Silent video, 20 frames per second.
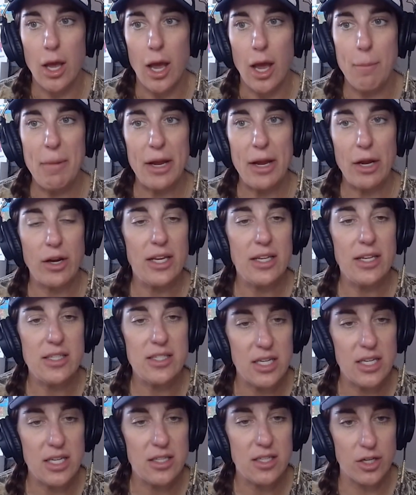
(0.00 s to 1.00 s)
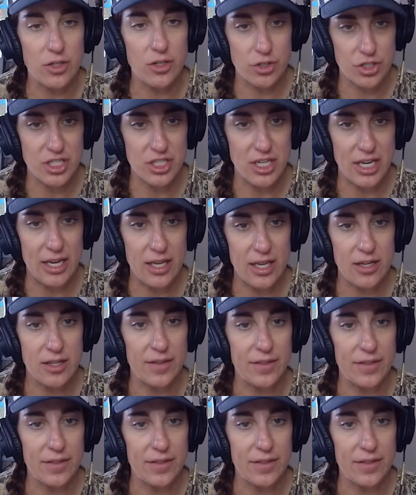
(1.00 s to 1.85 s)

Americans need to understand that